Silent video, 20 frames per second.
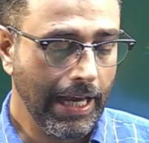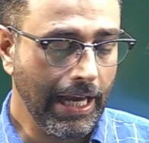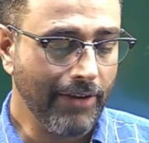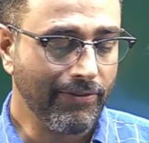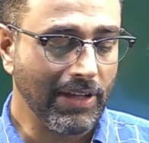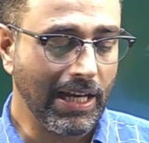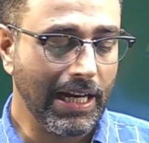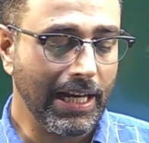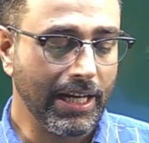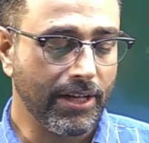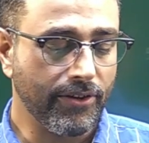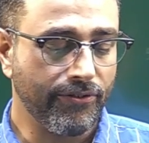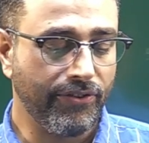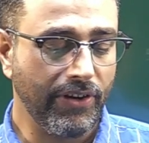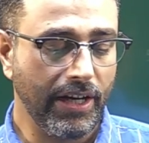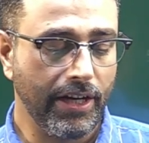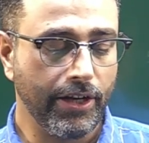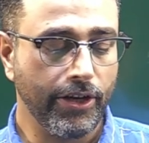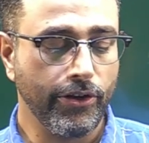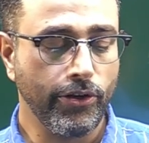If the electric
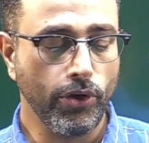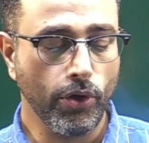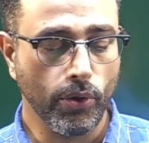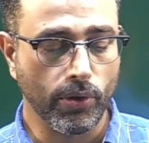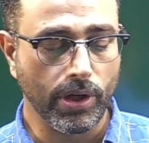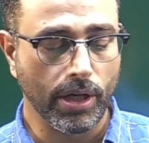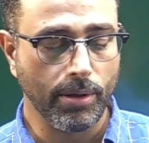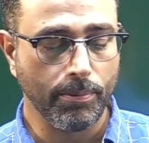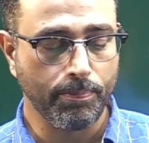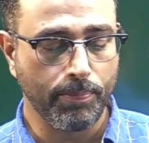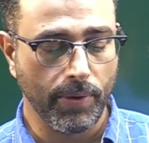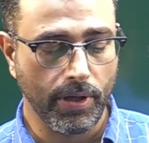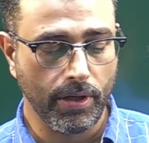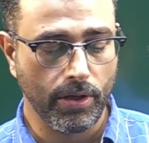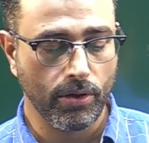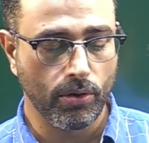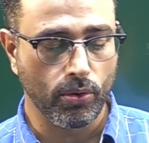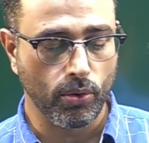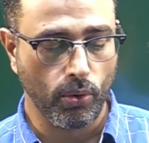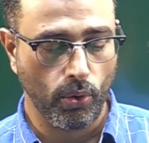field in Newton
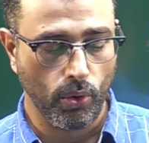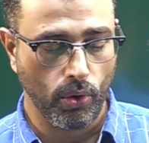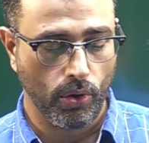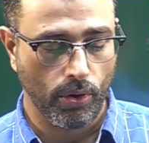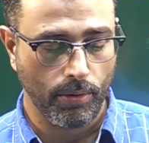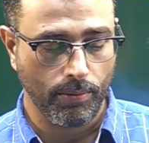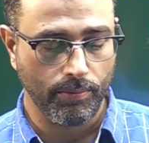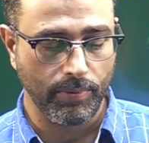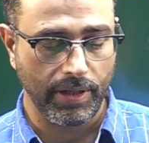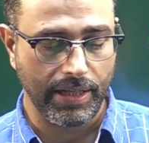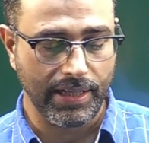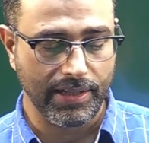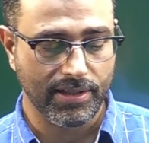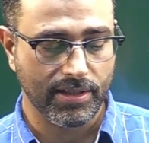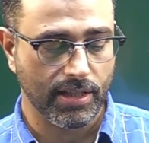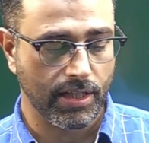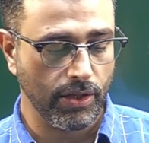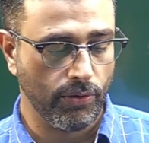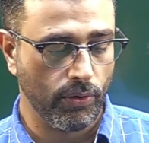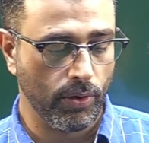per Coulomb
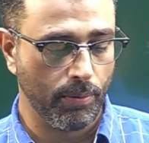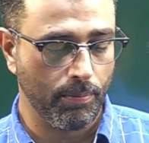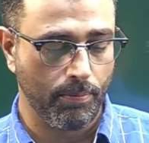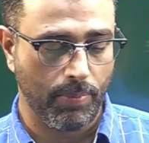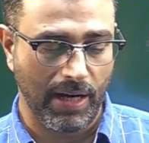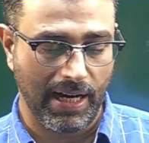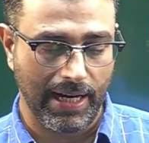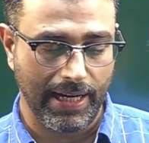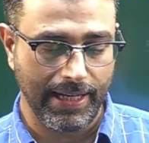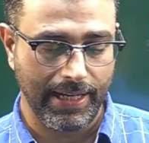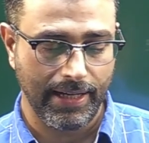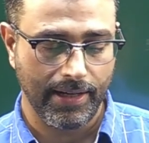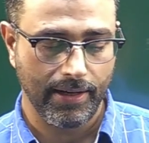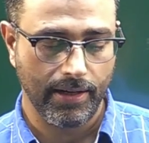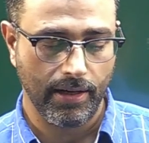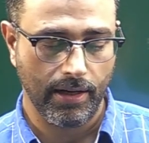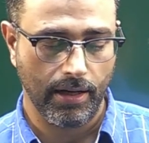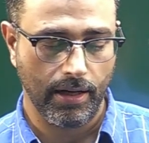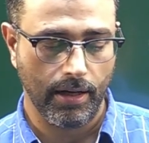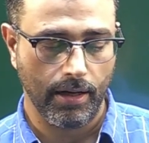is given by
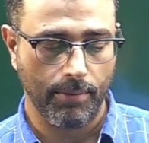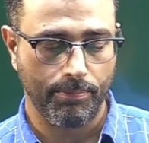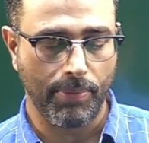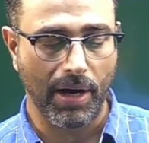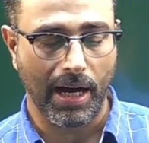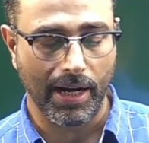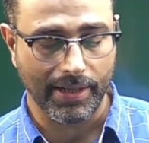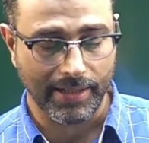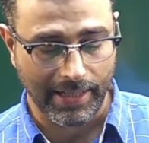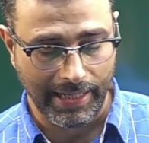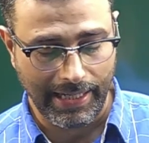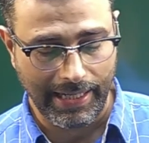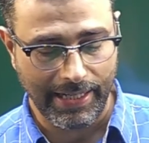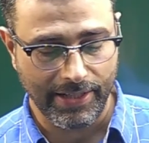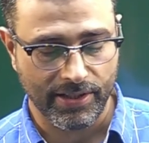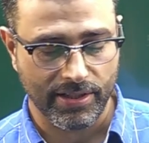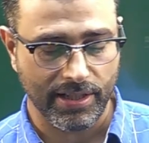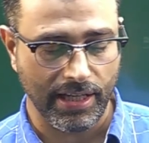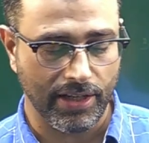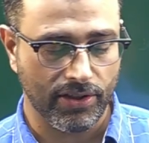part A
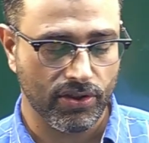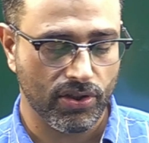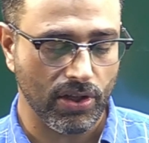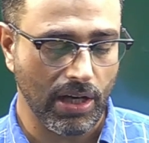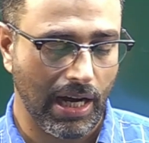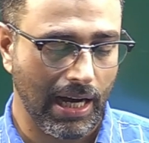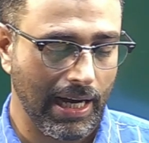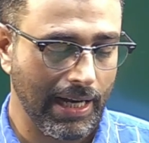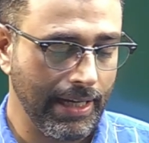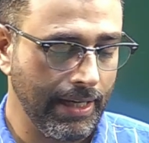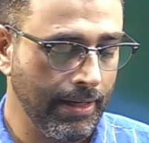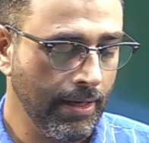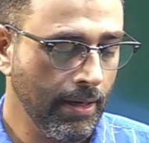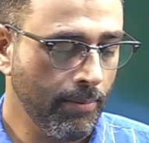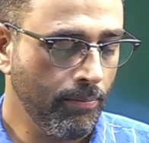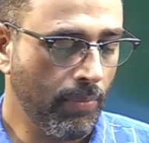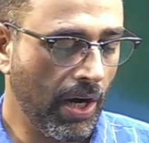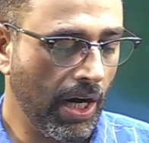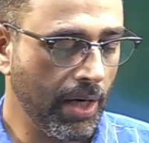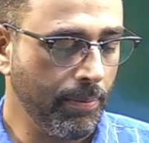6i,
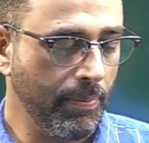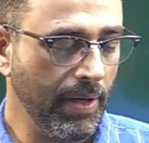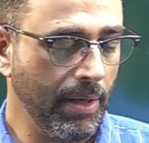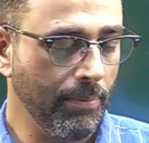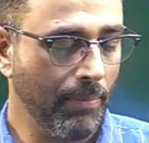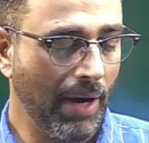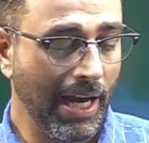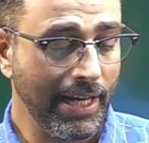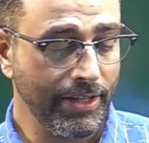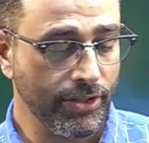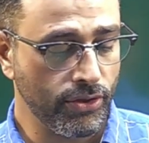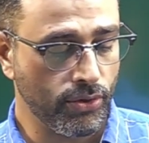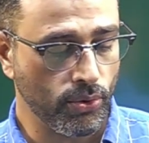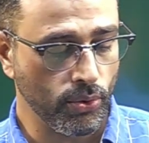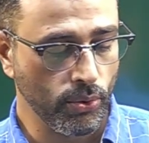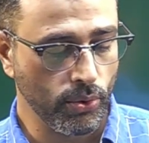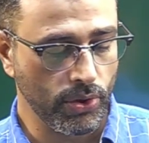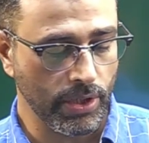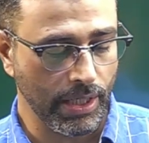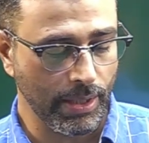part B minus
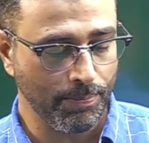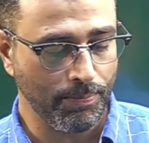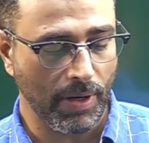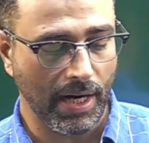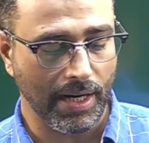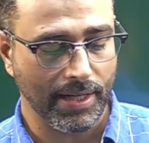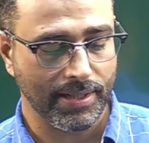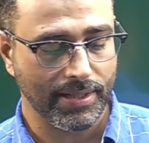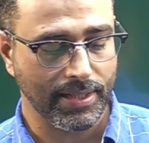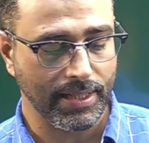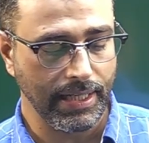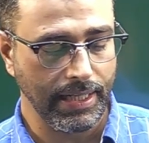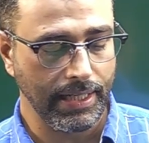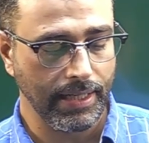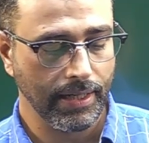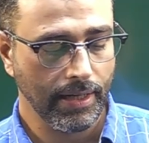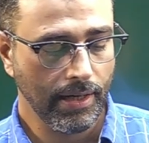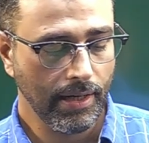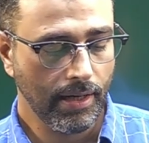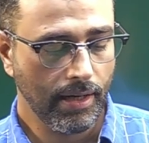2j, part
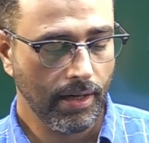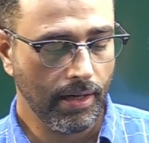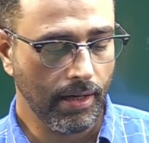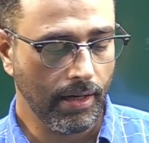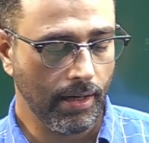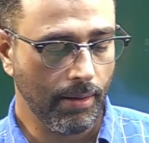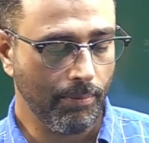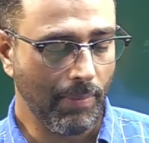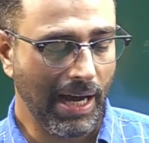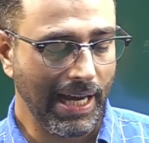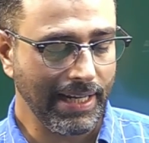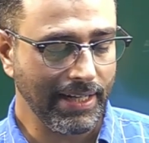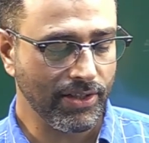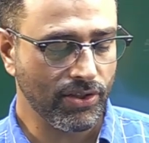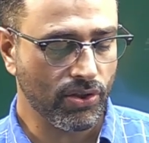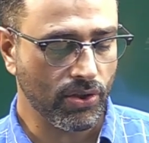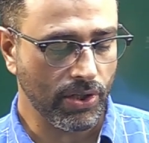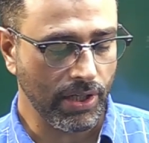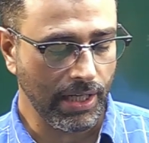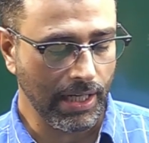C
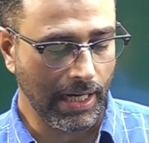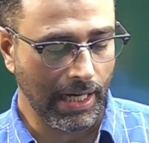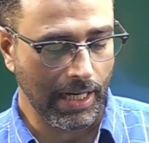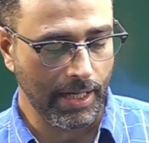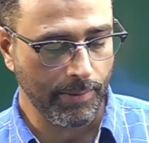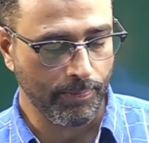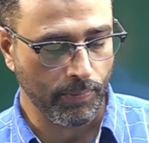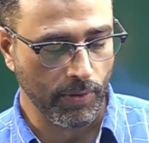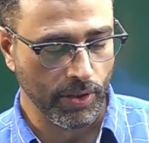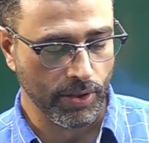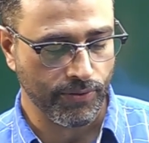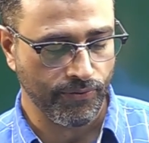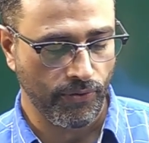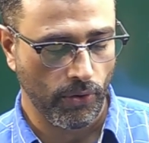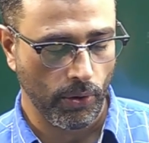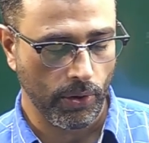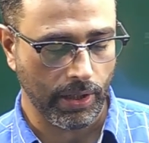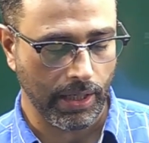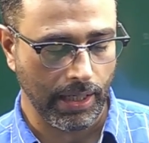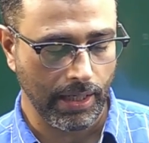minus 3i plus
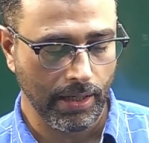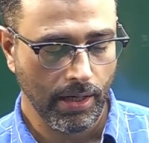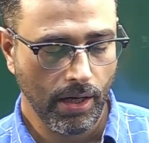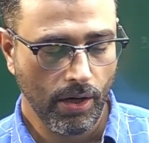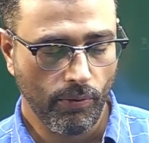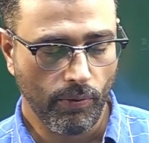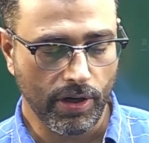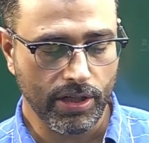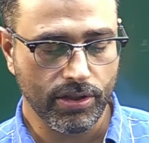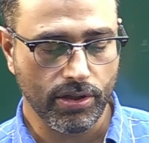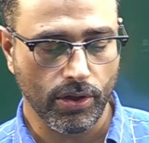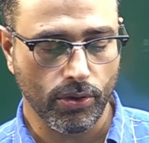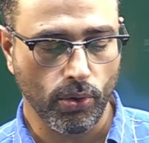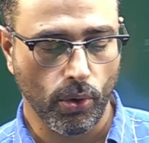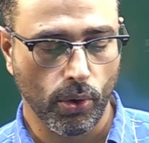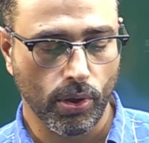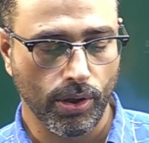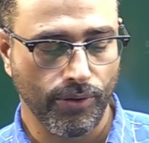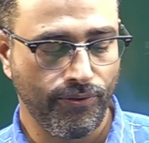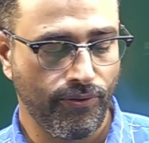4k, what is the
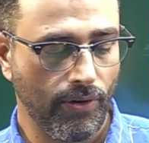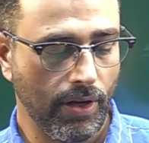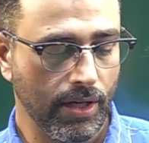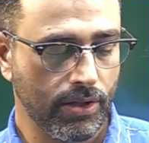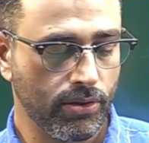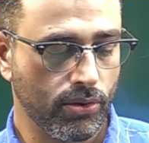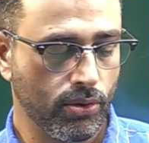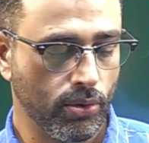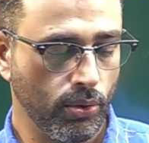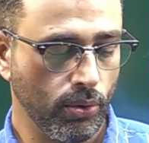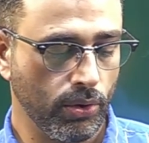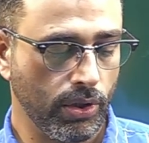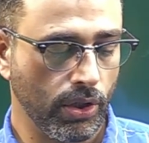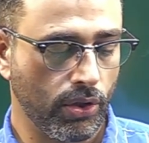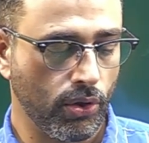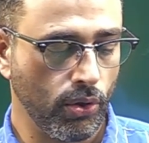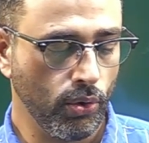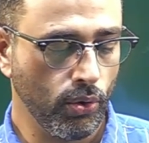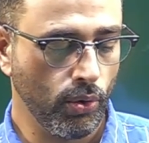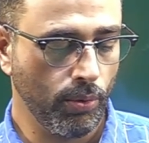total flux through the
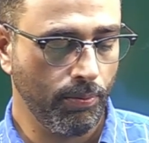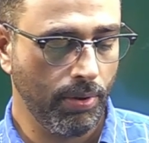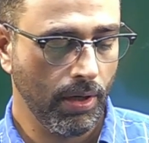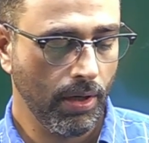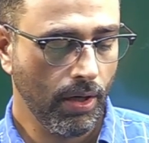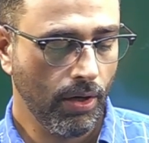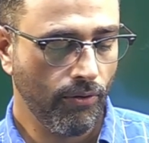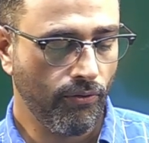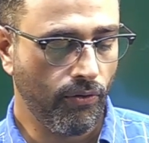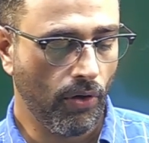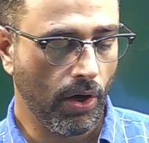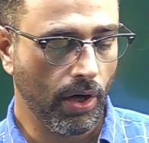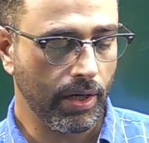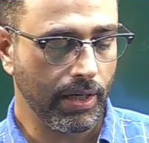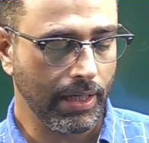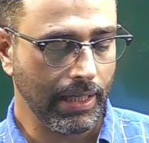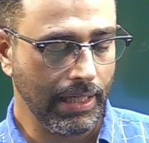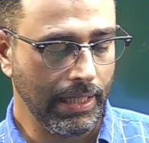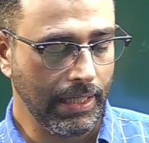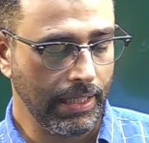cube
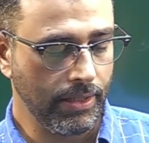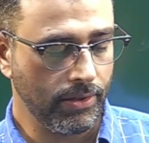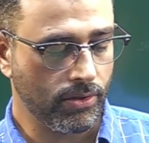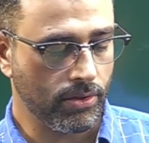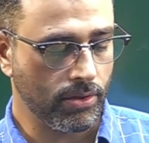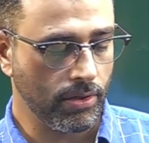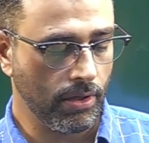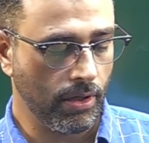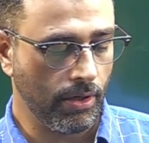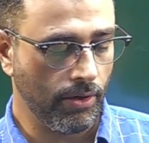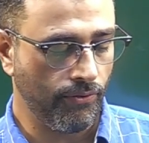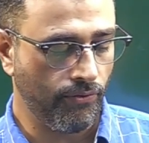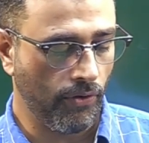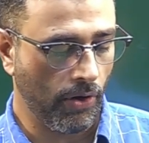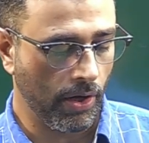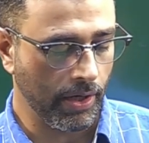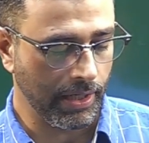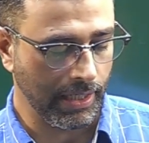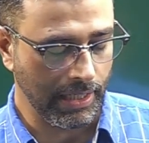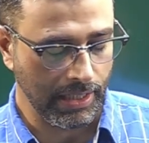for
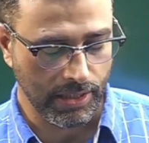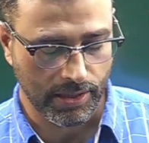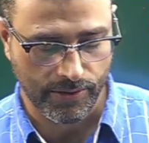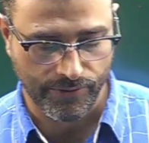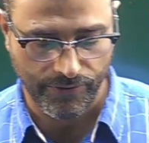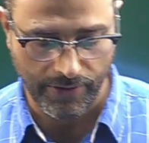each